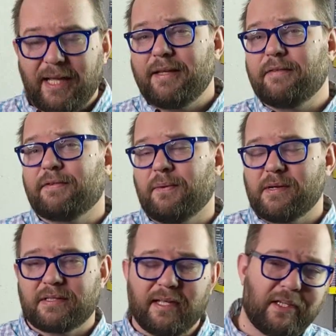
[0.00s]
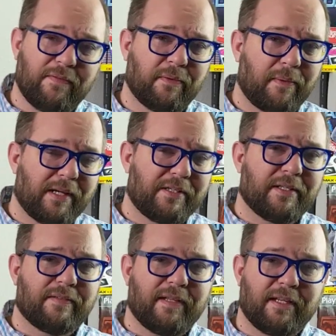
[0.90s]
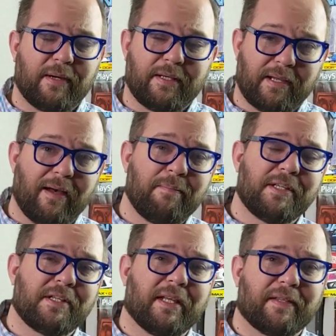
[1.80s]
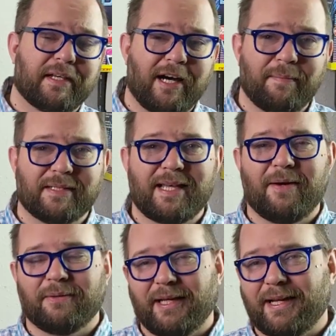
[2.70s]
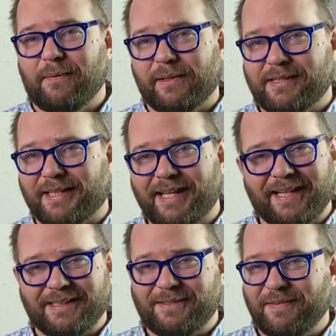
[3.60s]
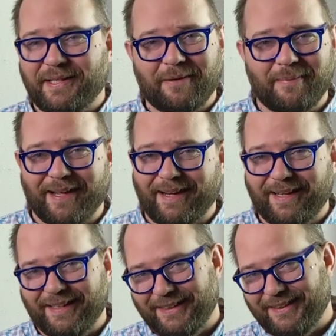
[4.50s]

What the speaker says: And of course, thank you for watching this video and not mentioning in the comments how late I was at getting this video made.